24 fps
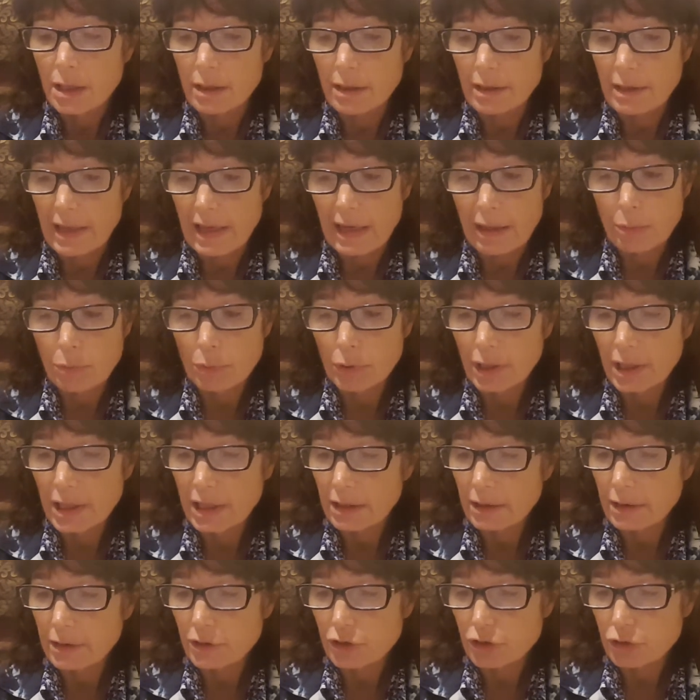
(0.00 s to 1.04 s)
They were
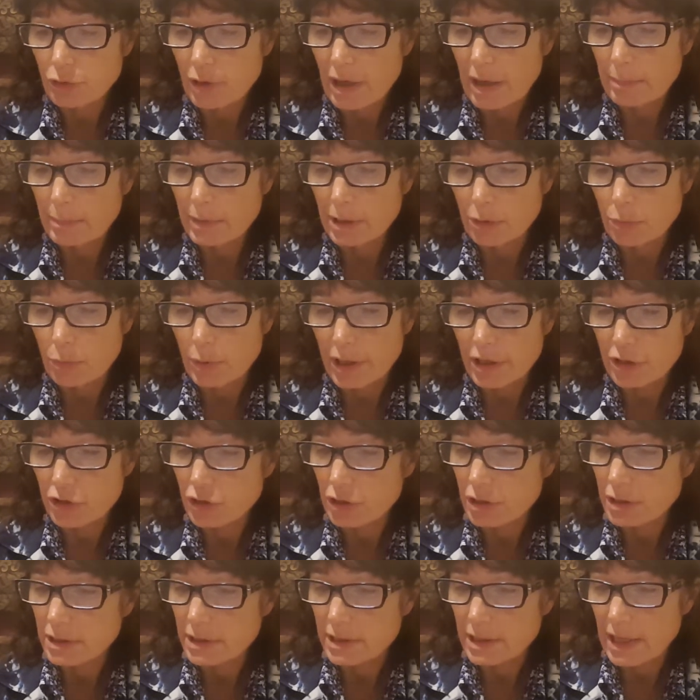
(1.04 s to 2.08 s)
English grammar
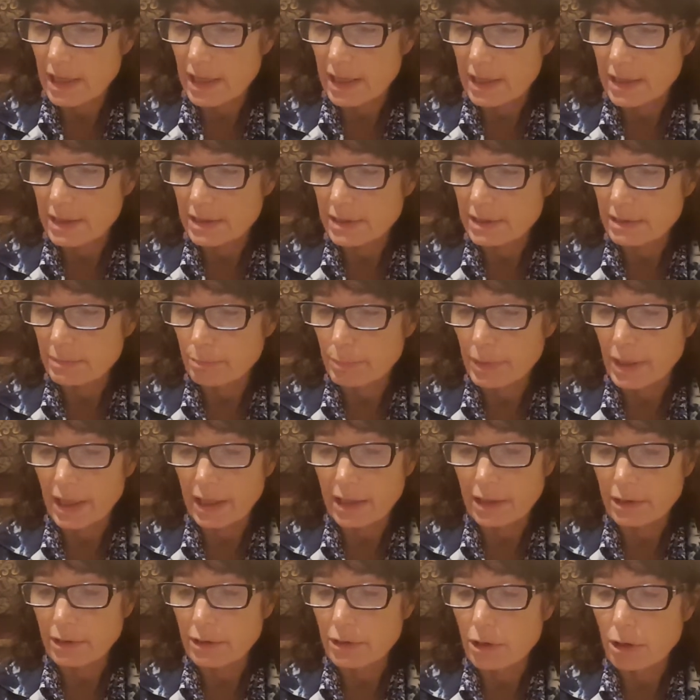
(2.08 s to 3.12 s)
questions, yes, but I
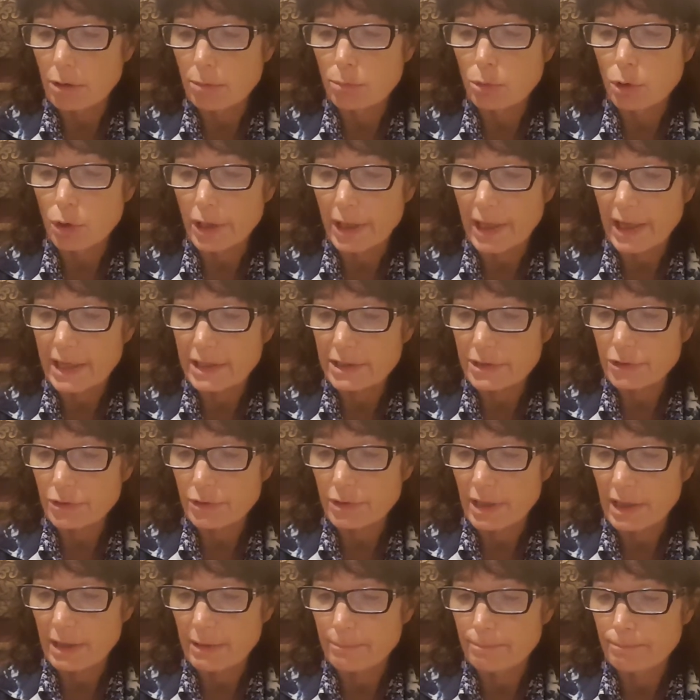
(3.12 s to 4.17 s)
could no more answer
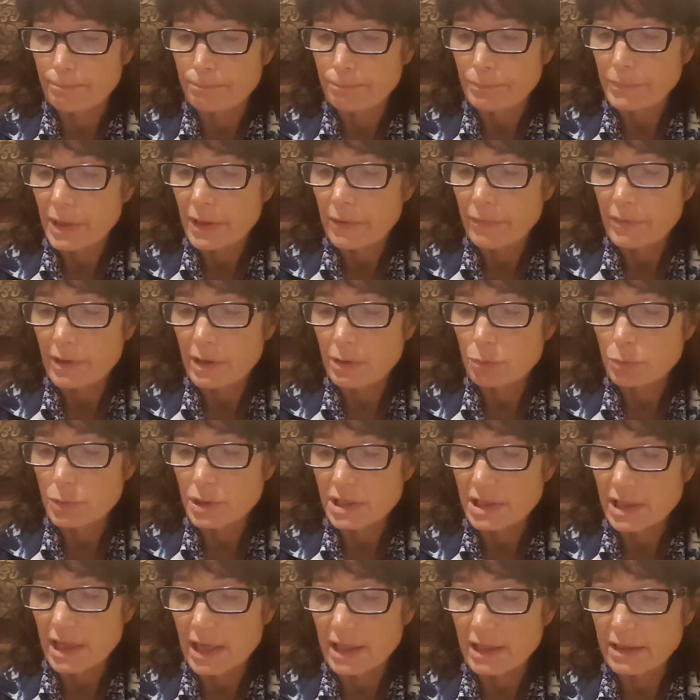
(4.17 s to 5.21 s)
them than
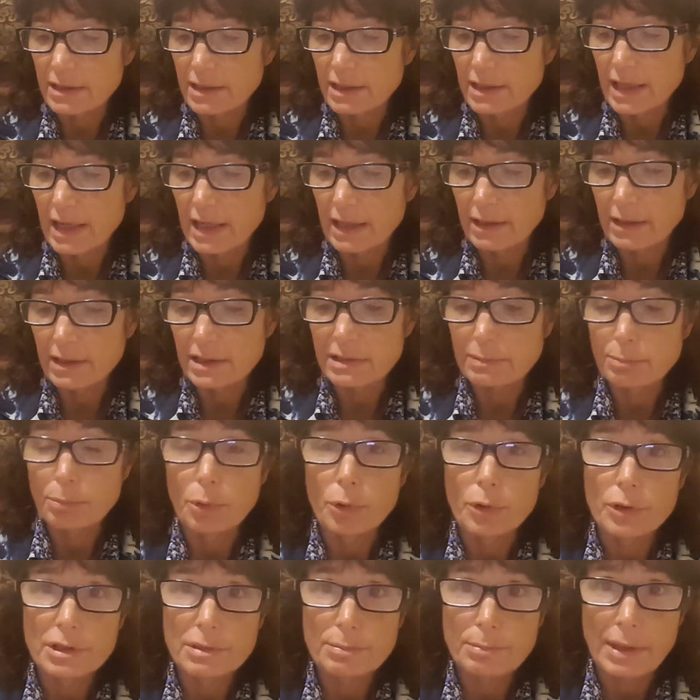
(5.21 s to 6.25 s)
recite the daily
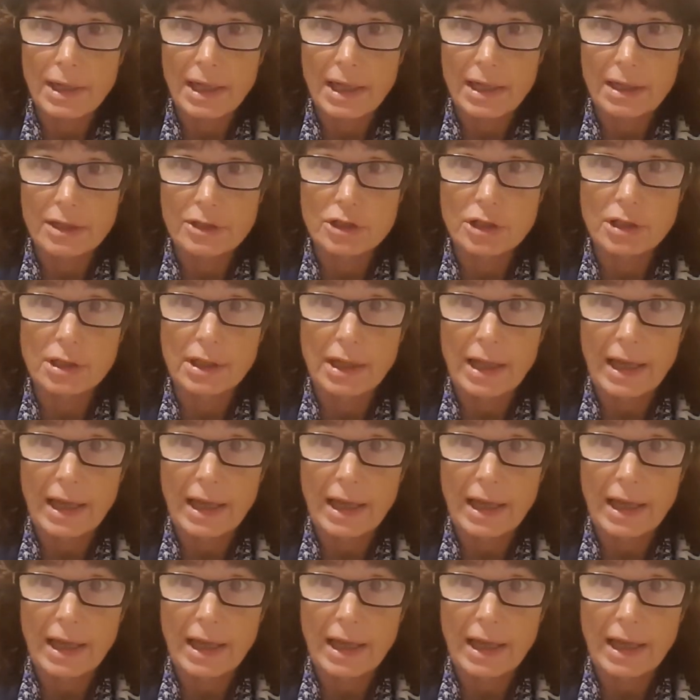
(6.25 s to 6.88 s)
sports page in